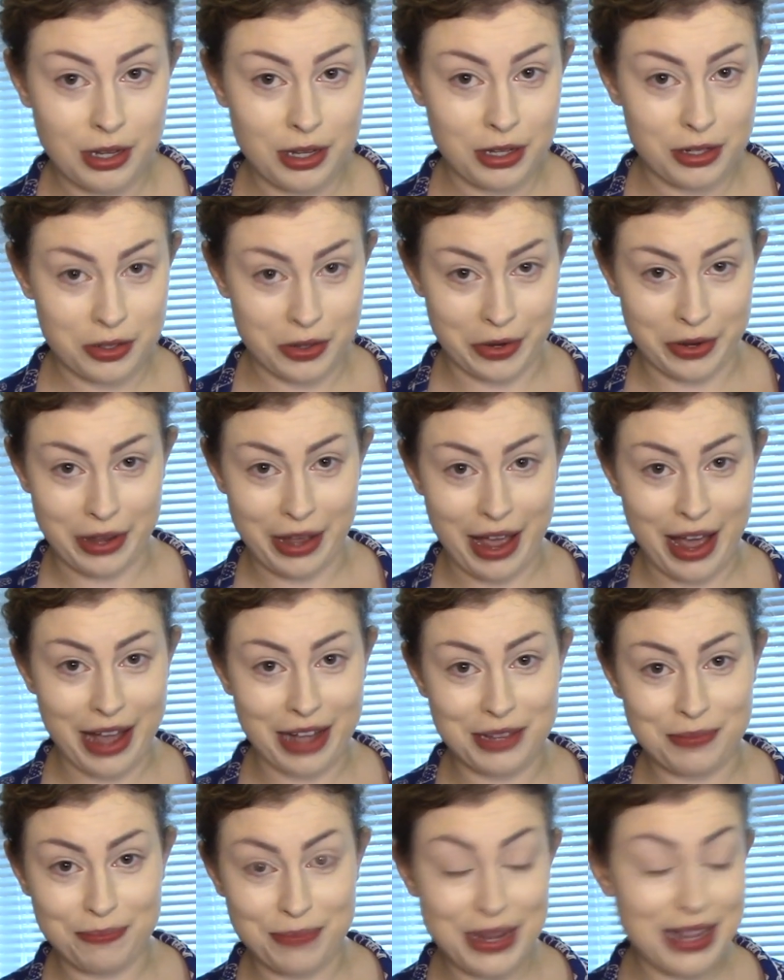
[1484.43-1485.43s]
So it
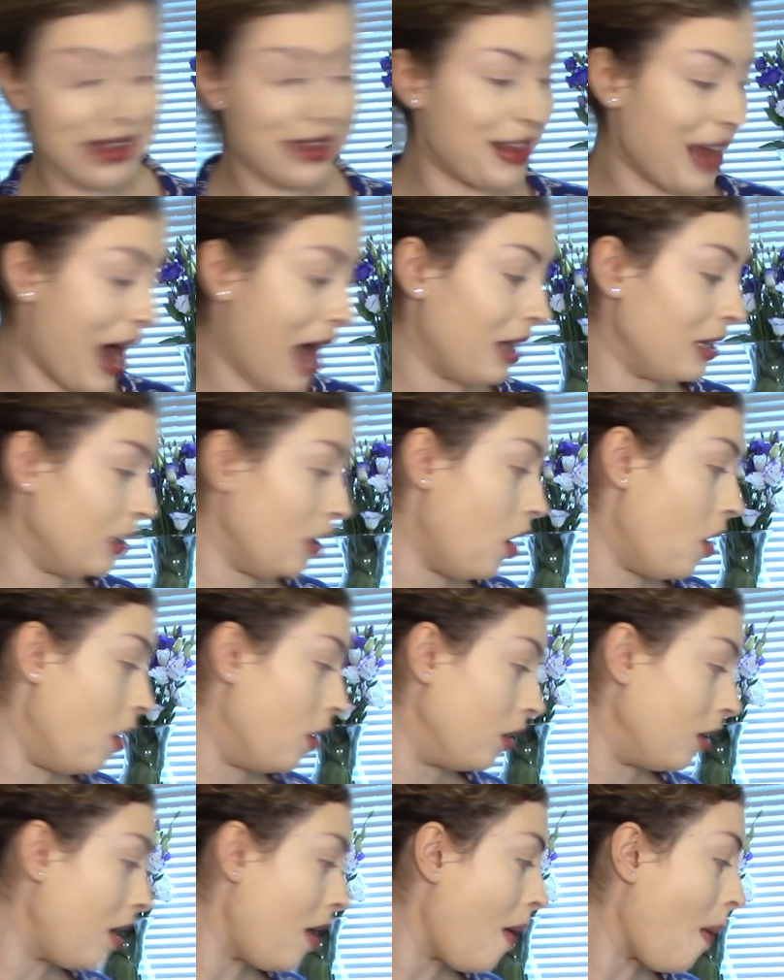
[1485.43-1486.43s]
had been that
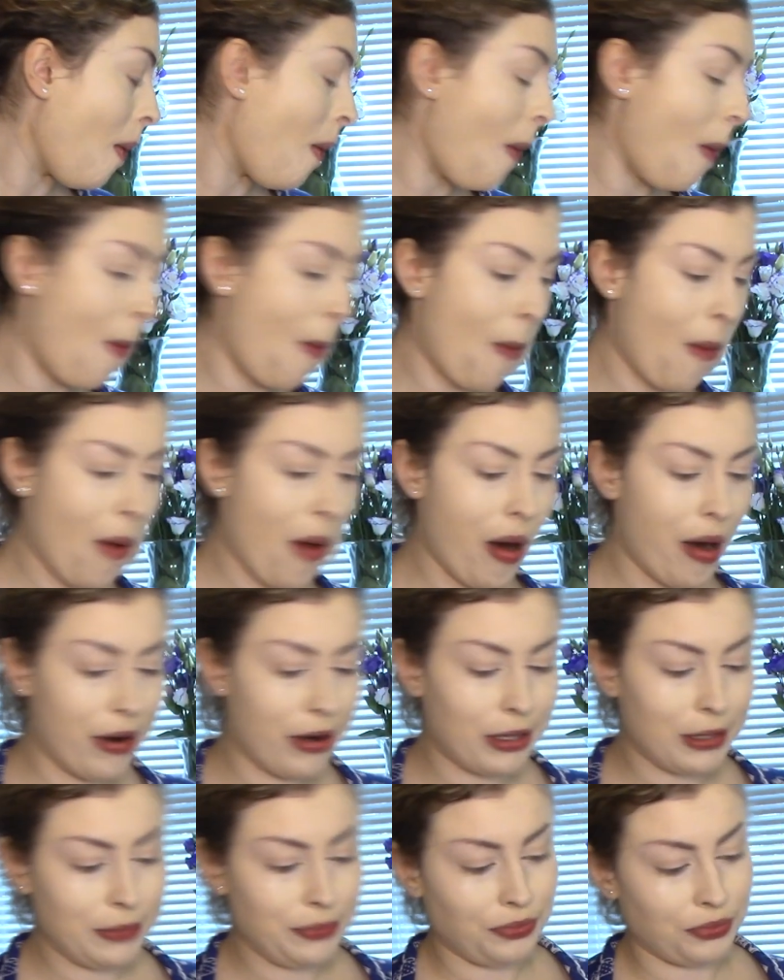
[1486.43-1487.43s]
long
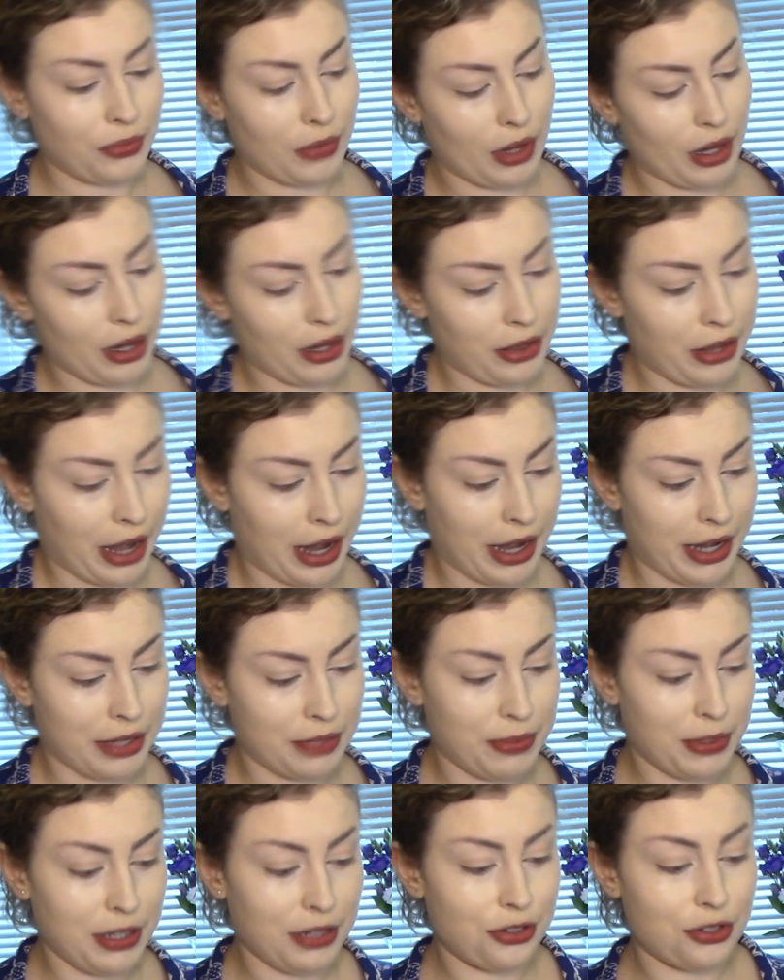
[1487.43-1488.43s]
that I had
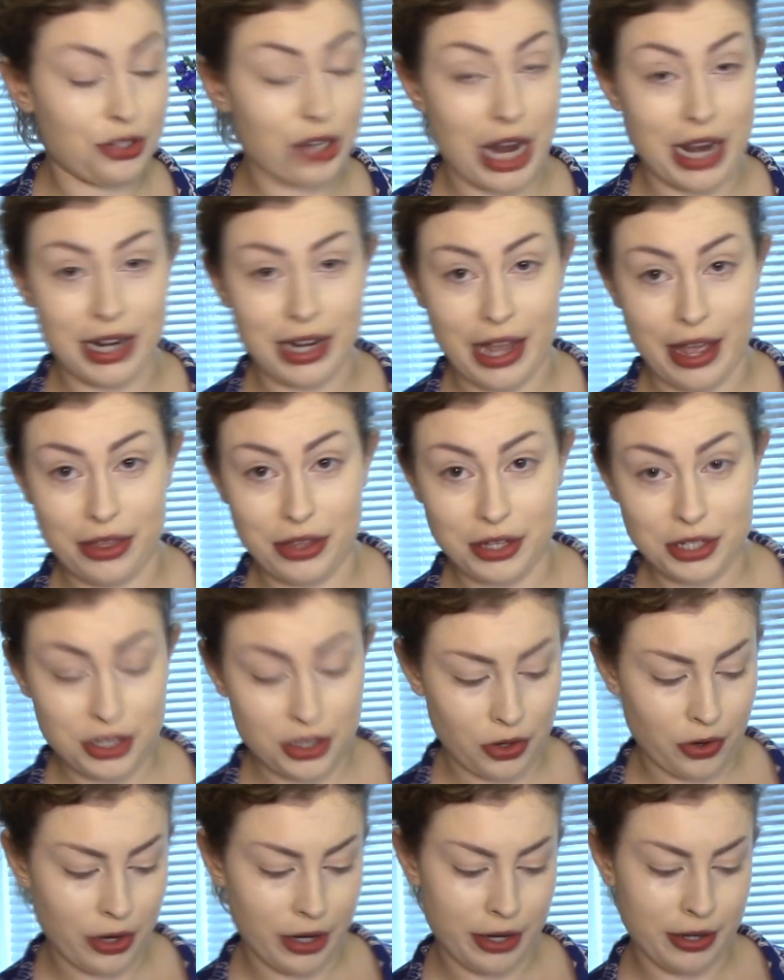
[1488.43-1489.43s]
been trying to get this
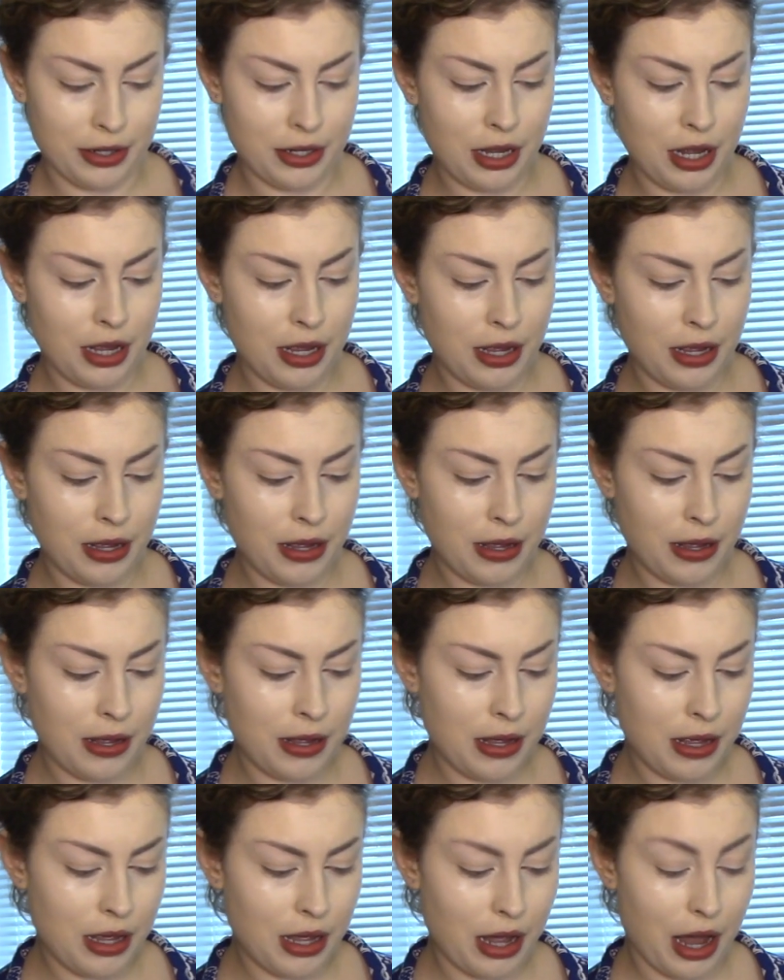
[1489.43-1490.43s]
sorted,
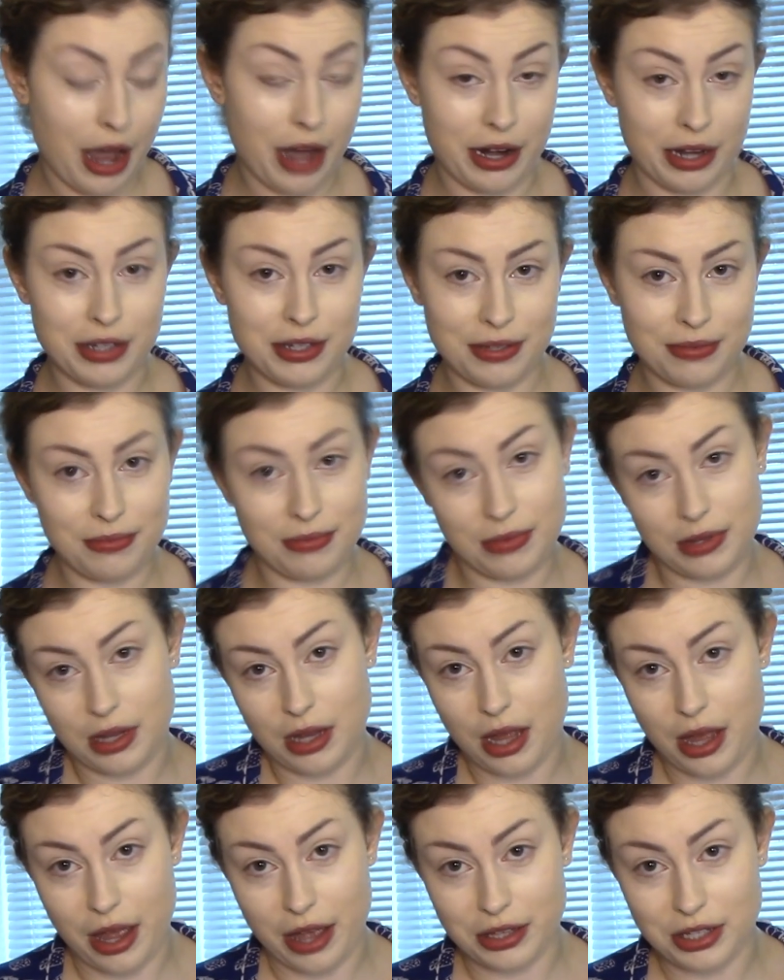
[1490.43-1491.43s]
and
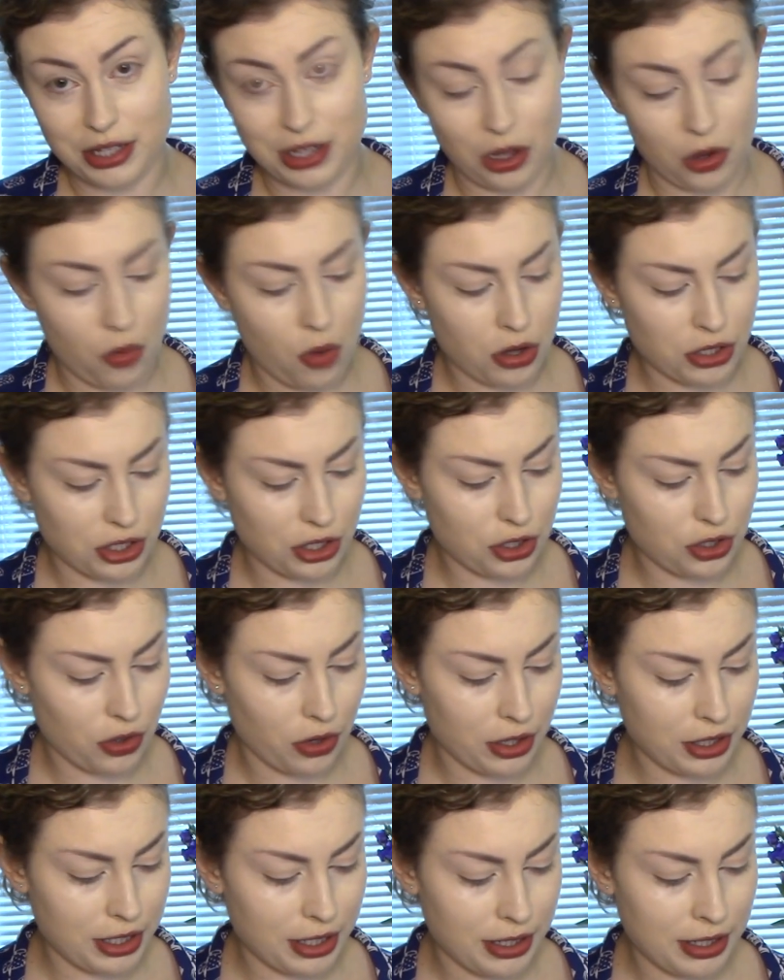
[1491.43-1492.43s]
it still wasn't
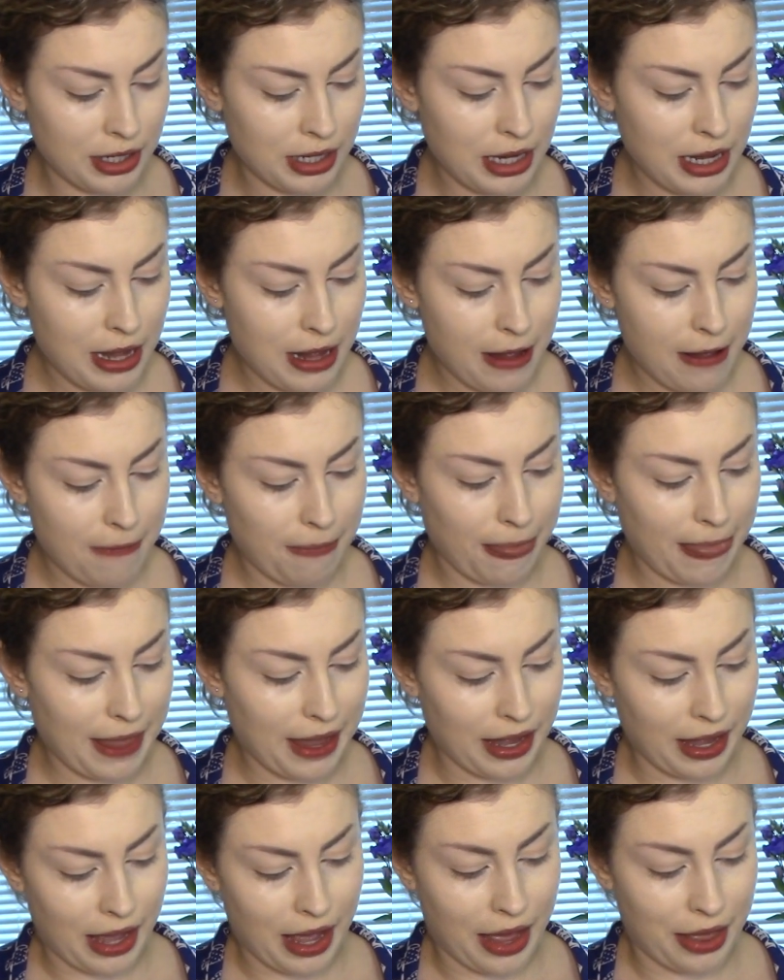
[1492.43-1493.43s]
sorted
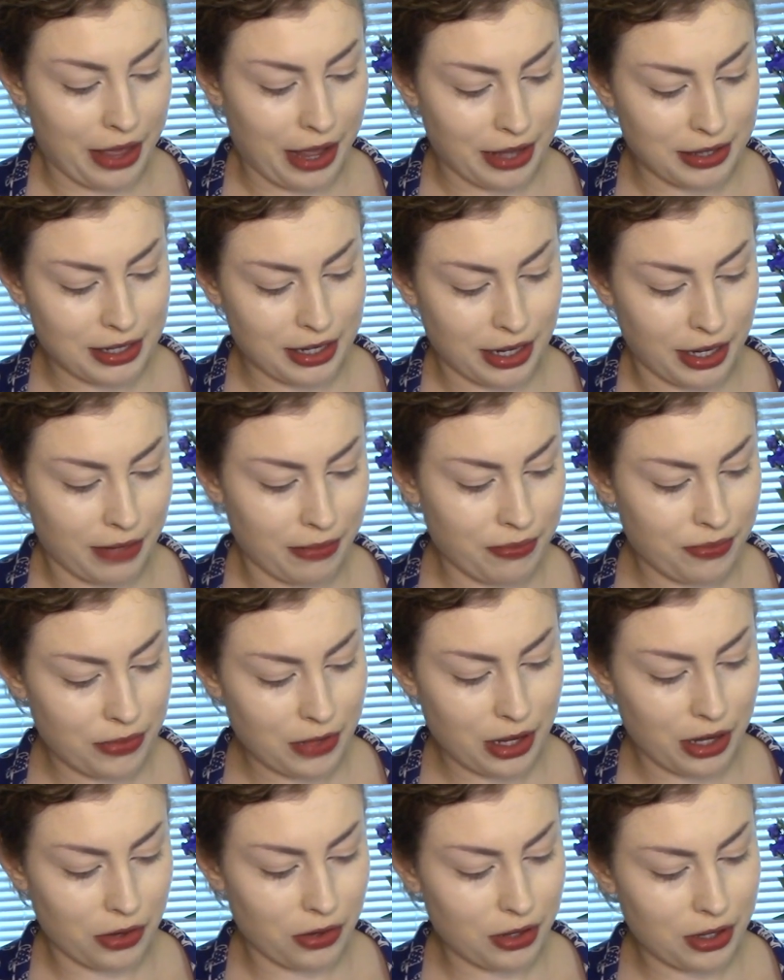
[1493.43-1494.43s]
at that time.
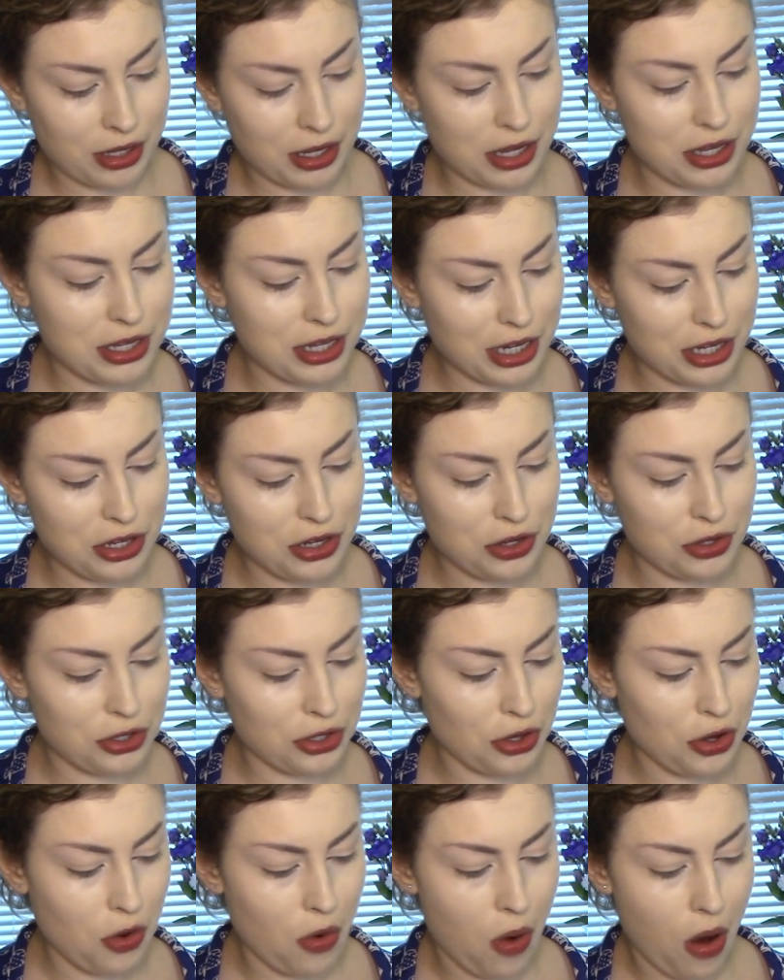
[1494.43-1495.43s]
It continued to
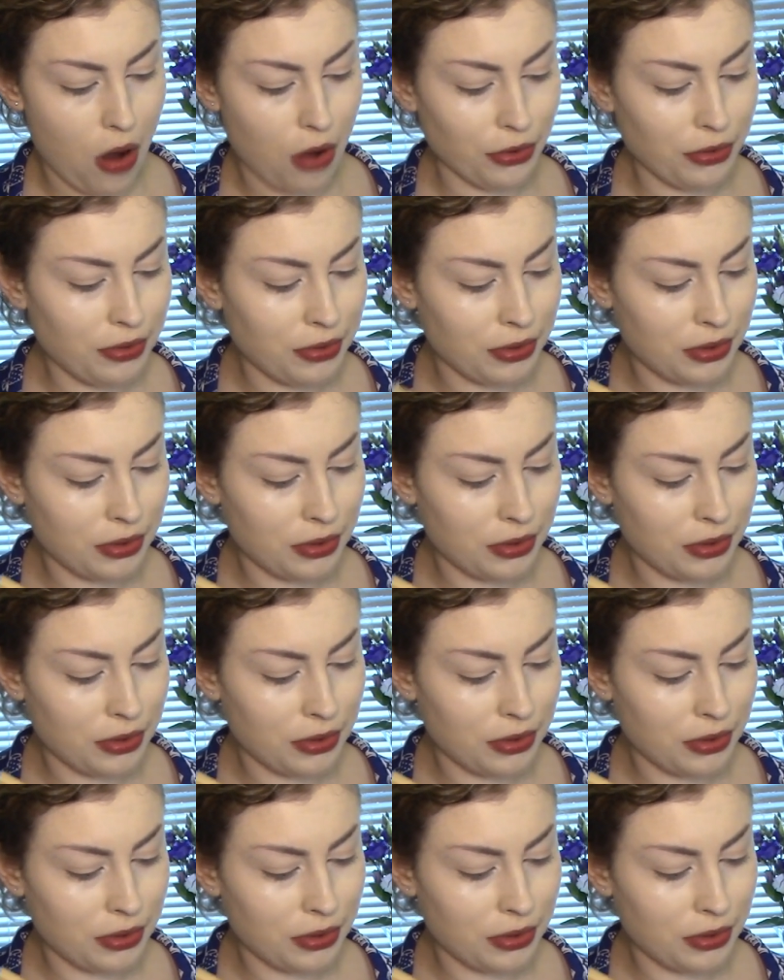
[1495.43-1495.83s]
go on.